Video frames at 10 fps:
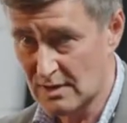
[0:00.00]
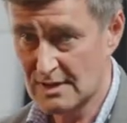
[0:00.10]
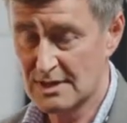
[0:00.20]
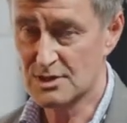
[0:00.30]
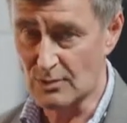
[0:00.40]

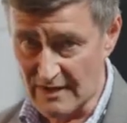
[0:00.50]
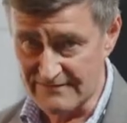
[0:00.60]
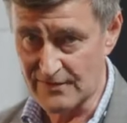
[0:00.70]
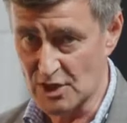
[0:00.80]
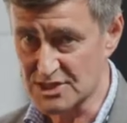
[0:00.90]
to our
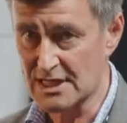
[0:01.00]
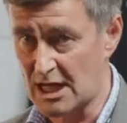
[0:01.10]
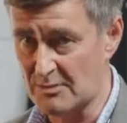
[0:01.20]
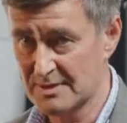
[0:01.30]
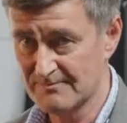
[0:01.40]
first
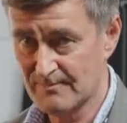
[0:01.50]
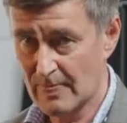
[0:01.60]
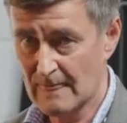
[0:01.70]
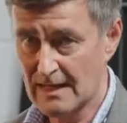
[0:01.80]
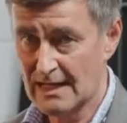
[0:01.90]
hub,
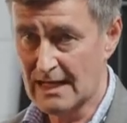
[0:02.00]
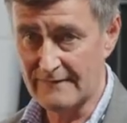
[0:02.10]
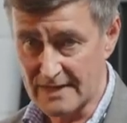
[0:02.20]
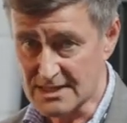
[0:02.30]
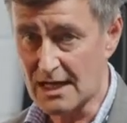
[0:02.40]
and
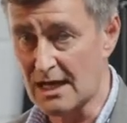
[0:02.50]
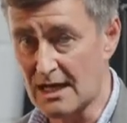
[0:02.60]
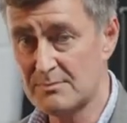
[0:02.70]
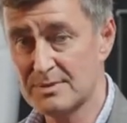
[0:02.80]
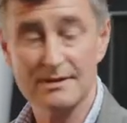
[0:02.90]
this hub
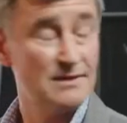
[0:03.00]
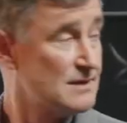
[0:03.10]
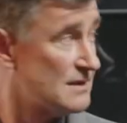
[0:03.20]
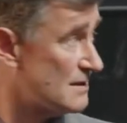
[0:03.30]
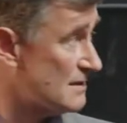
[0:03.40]

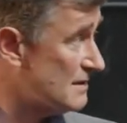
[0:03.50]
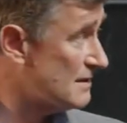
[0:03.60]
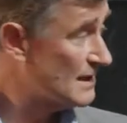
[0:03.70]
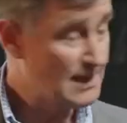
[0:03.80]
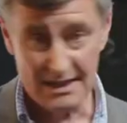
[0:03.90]

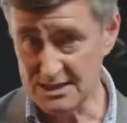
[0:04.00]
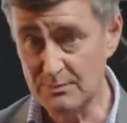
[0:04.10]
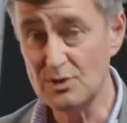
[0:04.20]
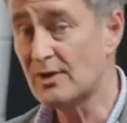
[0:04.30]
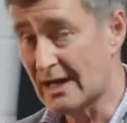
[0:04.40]
is a blue
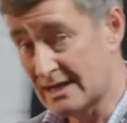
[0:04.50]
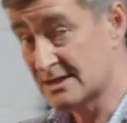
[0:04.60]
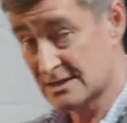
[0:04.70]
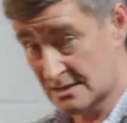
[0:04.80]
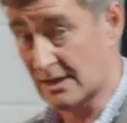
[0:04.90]

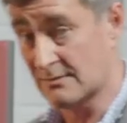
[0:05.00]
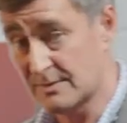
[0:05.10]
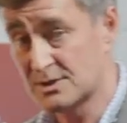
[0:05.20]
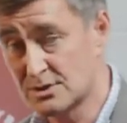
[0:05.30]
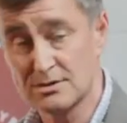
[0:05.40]
case, you know,
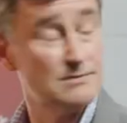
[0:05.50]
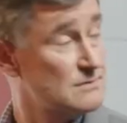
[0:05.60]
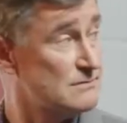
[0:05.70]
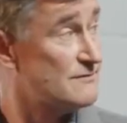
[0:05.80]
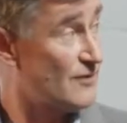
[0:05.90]

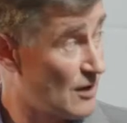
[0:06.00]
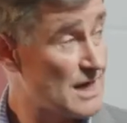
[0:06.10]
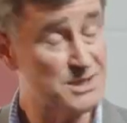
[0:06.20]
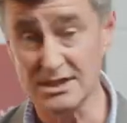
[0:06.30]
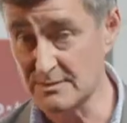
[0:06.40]
for us
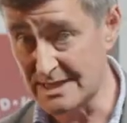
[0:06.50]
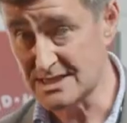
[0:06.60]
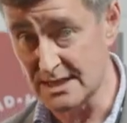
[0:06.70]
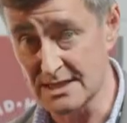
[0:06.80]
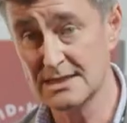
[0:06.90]
as a
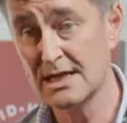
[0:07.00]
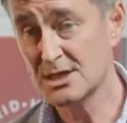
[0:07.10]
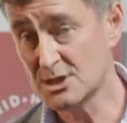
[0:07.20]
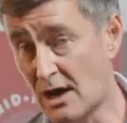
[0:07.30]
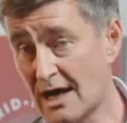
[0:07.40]
business. So
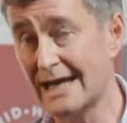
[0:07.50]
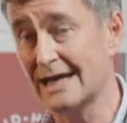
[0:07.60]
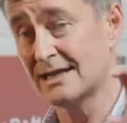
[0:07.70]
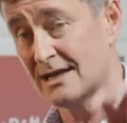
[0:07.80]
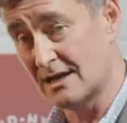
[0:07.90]
I get the
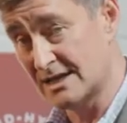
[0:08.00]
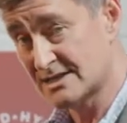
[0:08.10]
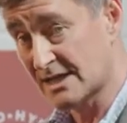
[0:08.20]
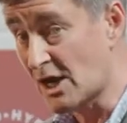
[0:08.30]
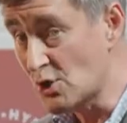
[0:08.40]
guys to
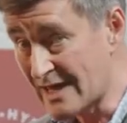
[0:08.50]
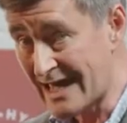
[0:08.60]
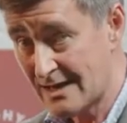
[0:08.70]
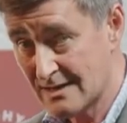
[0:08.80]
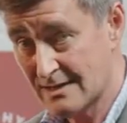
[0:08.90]
go there,
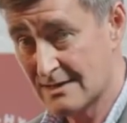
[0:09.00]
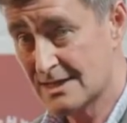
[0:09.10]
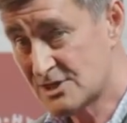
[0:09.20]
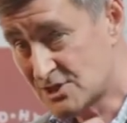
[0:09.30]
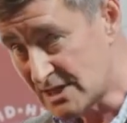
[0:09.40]

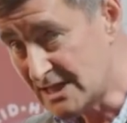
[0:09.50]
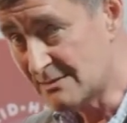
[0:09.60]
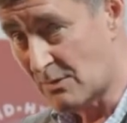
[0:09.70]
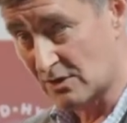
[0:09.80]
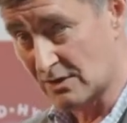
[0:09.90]
see the
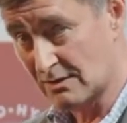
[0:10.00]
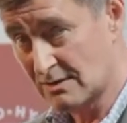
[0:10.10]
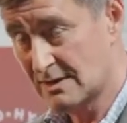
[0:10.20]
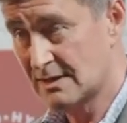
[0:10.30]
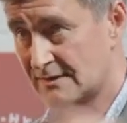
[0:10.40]
model,
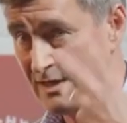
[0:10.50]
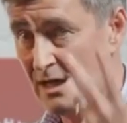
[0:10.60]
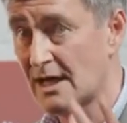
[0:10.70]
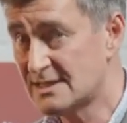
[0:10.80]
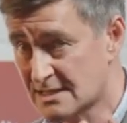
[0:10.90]
the
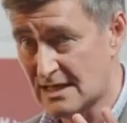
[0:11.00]
lights come